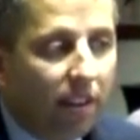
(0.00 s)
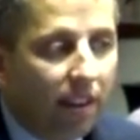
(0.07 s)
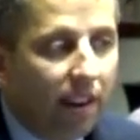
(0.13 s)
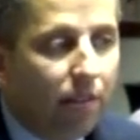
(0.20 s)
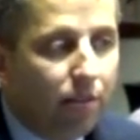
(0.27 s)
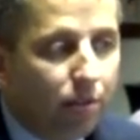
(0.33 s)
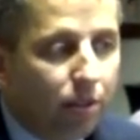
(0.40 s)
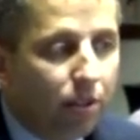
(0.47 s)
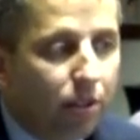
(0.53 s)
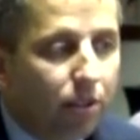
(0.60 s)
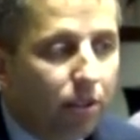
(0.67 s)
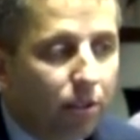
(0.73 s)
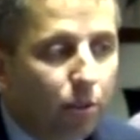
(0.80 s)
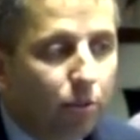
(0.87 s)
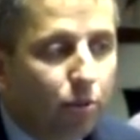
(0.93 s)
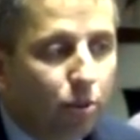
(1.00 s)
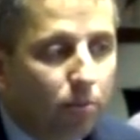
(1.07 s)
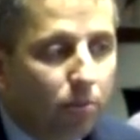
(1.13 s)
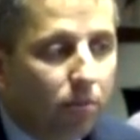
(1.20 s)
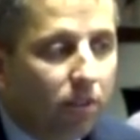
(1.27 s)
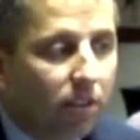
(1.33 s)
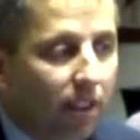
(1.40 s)
that
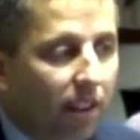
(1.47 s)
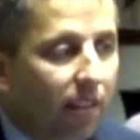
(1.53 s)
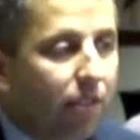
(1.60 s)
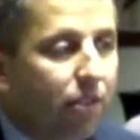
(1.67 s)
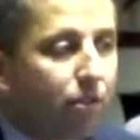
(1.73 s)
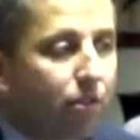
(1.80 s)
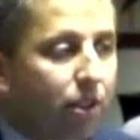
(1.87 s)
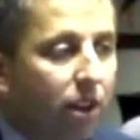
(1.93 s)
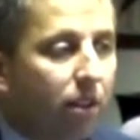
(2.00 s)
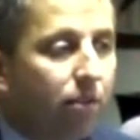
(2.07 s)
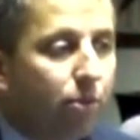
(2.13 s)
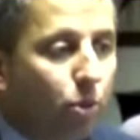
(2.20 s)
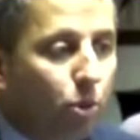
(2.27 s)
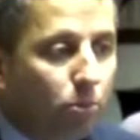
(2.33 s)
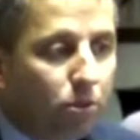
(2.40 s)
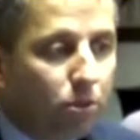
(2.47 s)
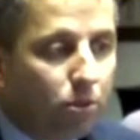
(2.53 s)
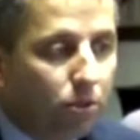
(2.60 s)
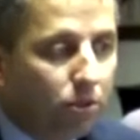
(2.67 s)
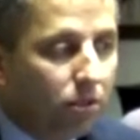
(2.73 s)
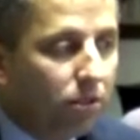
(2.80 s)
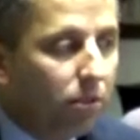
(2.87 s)
have 3 unformed
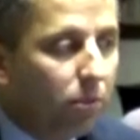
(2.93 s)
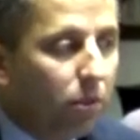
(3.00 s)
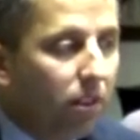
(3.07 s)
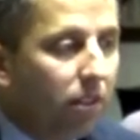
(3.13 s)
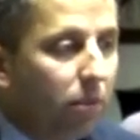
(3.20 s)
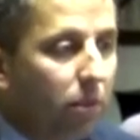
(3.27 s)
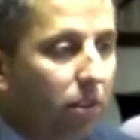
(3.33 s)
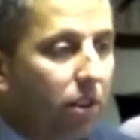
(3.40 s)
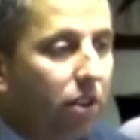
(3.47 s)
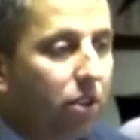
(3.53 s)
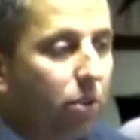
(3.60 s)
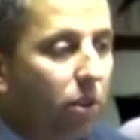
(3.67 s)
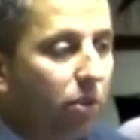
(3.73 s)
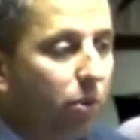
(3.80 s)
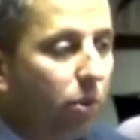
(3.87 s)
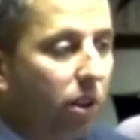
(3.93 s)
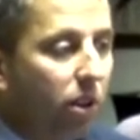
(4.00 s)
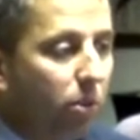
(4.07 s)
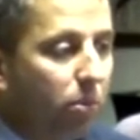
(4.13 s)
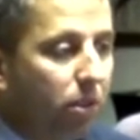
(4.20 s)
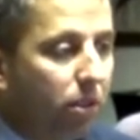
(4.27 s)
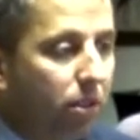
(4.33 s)
stools within a
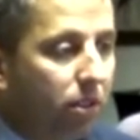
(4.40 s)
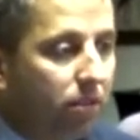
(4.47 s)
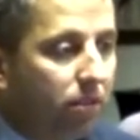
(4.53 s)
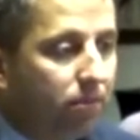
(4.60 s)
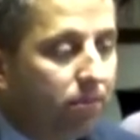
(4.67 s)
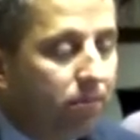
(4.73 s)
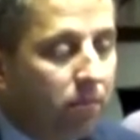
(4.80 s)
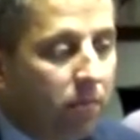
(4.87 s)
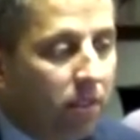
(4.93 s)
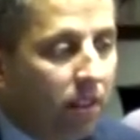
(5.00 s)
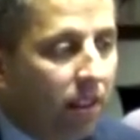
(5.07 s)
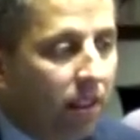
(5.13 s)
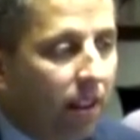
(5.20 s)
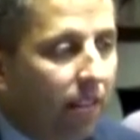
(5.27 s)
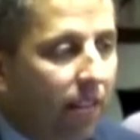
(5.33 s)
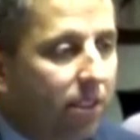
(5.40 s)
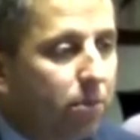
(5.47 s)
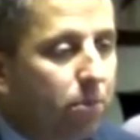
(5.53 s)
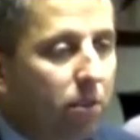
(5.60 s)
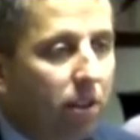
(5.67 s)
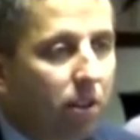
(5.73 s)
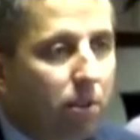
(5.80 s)
24-hour period, and that's
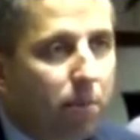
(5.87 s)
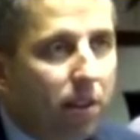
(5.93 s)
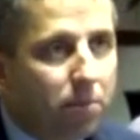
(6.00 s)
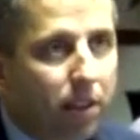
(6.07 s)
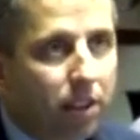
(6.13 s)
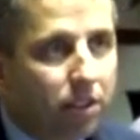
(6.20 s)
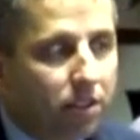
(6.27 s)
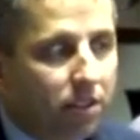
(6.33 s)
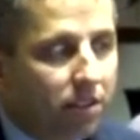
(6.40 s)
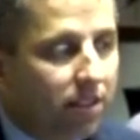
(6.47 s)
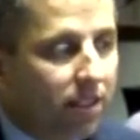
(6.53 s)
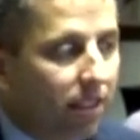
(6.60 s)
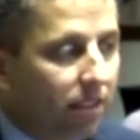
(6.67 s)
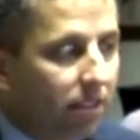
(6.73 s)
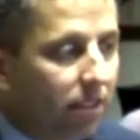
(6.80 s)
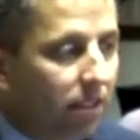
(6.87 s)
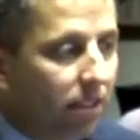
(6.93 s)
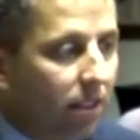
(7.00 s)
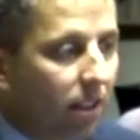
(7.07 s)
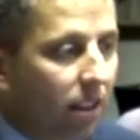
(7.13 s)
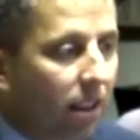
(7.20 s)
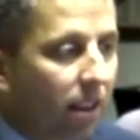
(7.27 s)
probably the best patients to test.
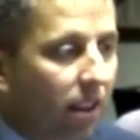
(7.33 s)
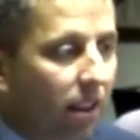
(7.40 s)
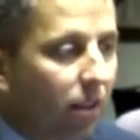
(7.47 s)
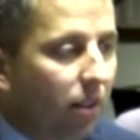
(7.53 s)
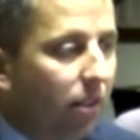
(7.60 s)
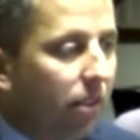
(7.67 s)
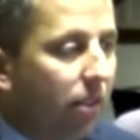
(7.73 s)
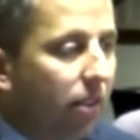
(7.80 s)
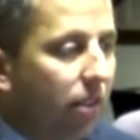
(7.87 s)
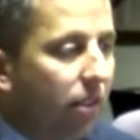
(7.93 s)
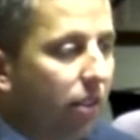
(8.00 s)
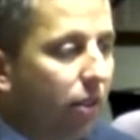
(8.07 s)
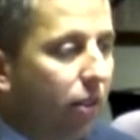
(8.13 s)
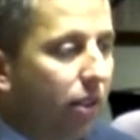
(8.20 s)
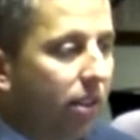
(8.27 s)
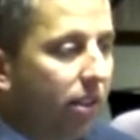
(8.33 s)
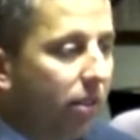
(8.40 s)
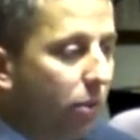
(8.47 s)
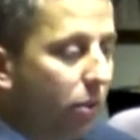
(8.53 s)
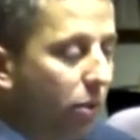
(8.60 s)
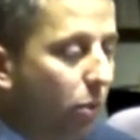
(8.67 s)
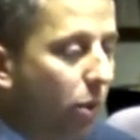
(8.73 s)

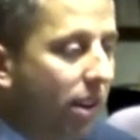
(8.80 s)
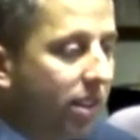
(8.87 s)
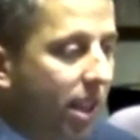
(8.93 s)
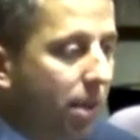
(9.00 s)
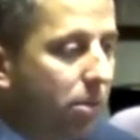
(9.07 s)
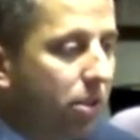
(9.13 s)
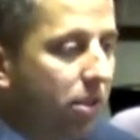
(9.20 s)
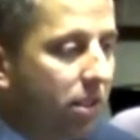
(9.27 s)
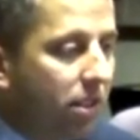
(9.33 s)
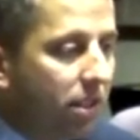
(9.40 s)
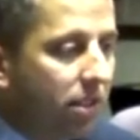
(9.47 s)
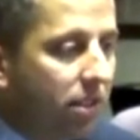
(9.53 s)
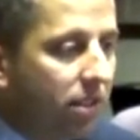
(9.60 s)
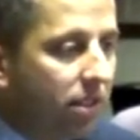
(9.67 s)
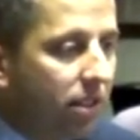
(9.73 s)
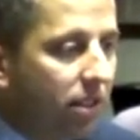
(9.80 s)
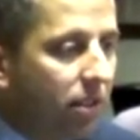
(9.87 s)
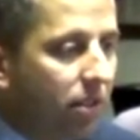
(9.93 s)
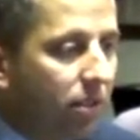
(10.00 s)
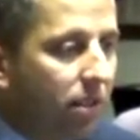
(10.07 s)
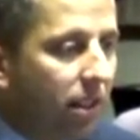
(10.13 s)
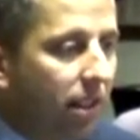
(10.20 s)
The one exception to this is
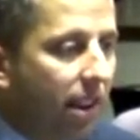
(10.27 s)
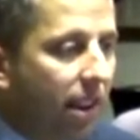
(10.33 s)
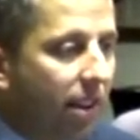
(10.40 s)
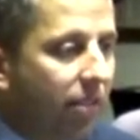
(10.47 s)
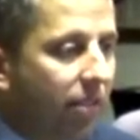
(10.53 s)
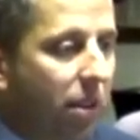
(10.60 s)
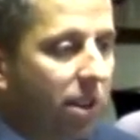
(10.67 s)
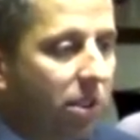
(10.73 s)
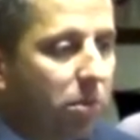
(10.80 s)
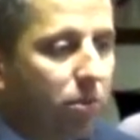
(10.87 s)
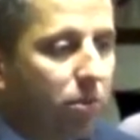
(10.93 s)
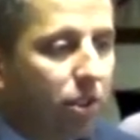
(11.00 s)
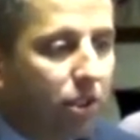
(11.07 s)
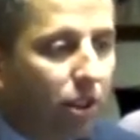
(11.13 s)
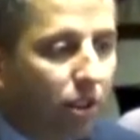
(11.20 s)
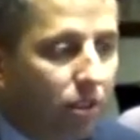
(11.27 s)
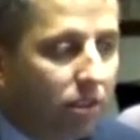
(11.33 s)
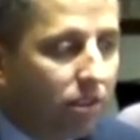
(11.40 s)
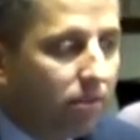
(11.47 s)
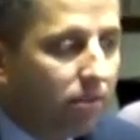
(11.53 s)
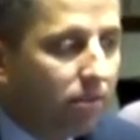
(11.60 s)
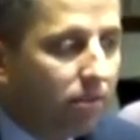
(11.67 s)
those that have a possible
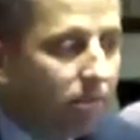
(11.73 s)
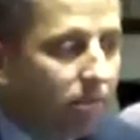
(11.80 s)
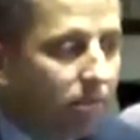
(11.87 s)
recurrence.